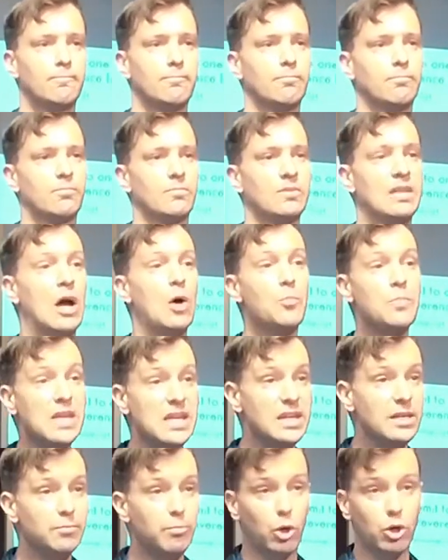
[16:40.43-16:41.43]
Now,
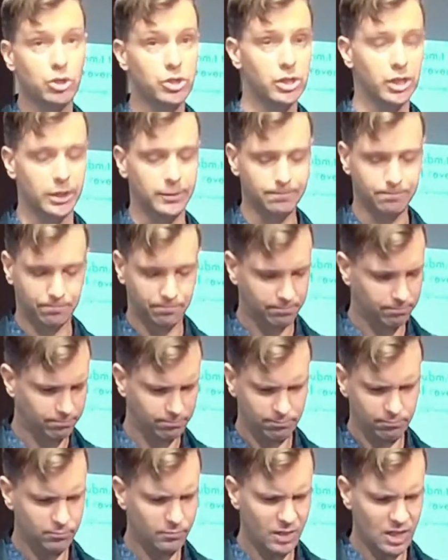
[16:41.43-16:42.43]
me, personally,
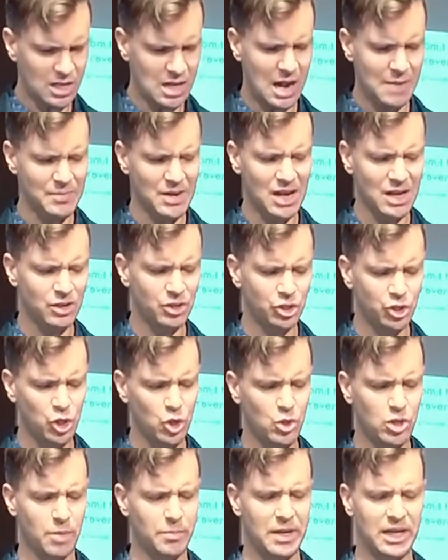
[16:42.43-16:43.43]
I'm not too
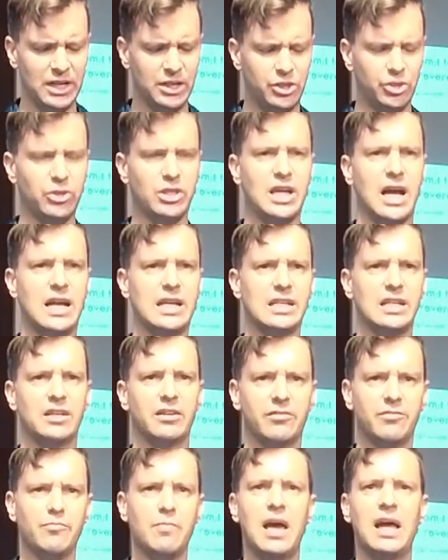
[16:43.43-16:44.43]
committed to the idea of
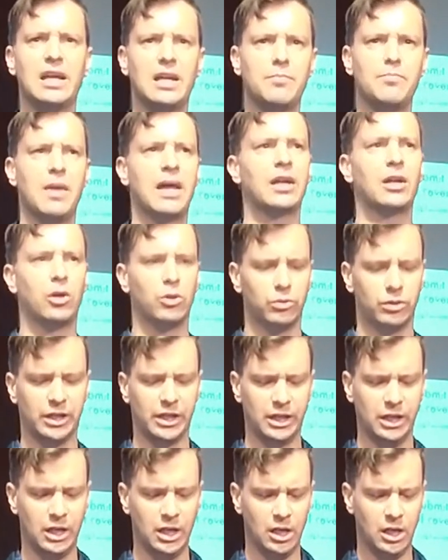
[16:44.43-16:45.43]
men and men only
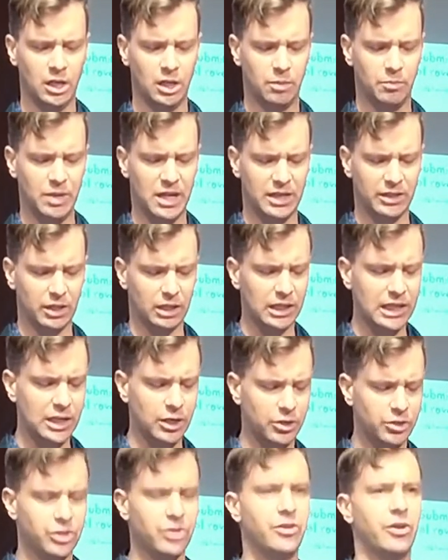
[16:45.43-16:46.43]
being the leaders
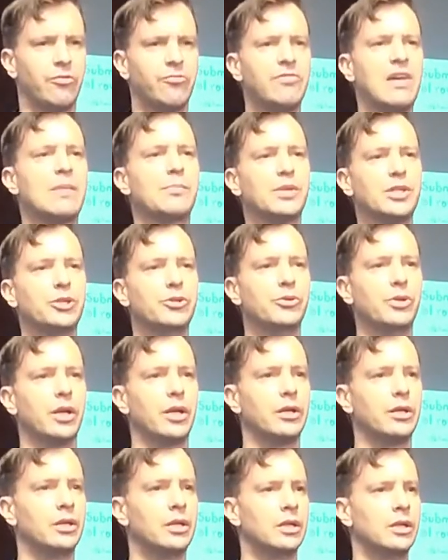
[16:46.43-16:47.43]
in their family unit.
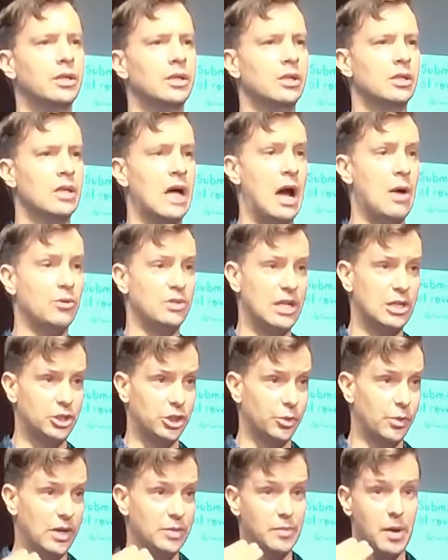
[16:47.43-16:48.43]
I was actually
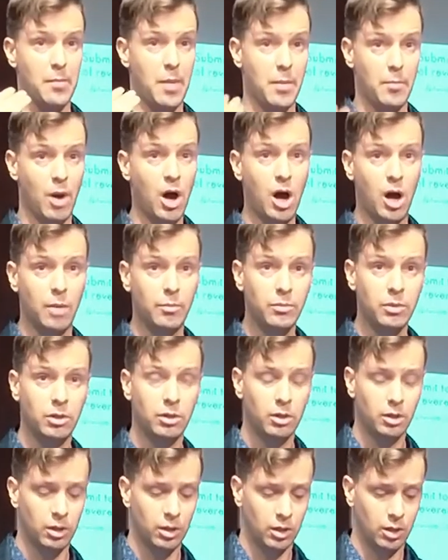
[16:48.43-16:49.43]
raised by my mom,
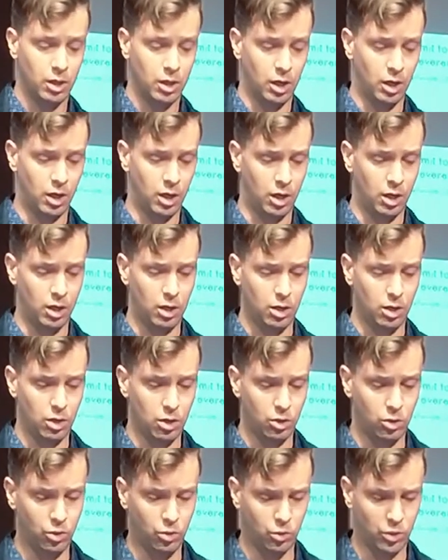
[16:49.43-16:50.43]

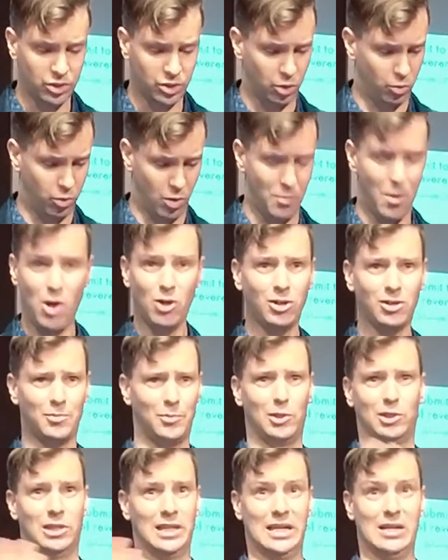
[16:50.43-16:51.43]
who was a remarkable
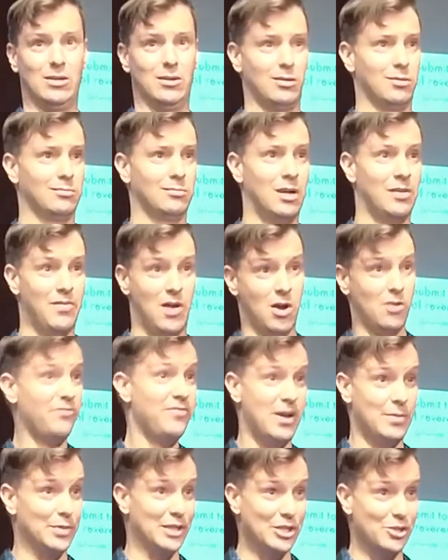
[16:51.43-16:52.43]
leader of our
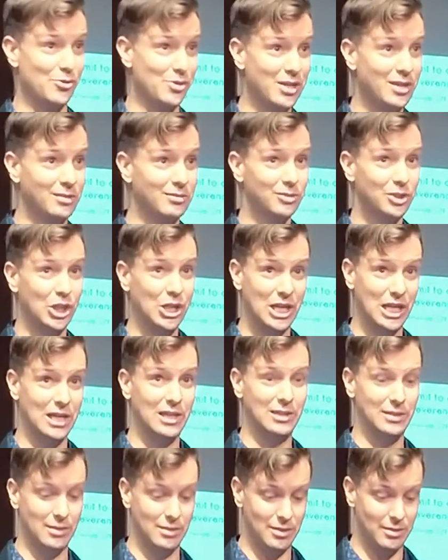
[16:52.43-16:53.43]
family unit. She did
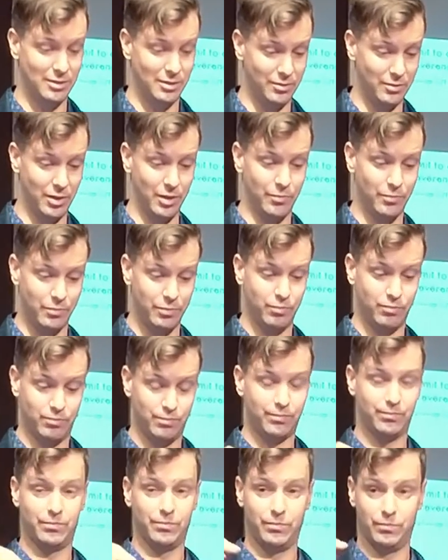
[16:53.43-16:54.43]
an
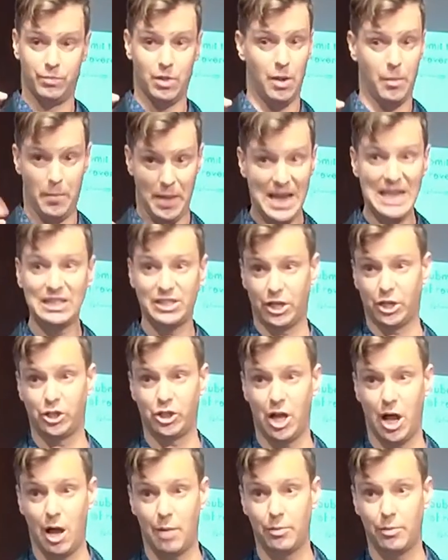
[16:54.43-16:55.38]
amazing job,